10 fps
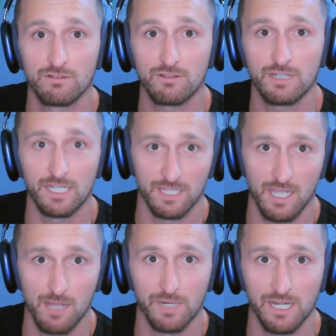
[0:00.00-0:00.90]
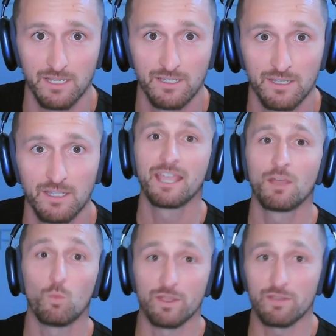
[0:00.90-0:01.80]
in the company.
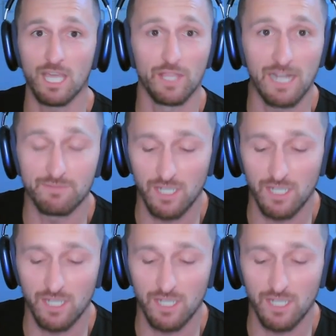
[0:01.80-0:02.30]
Kelli and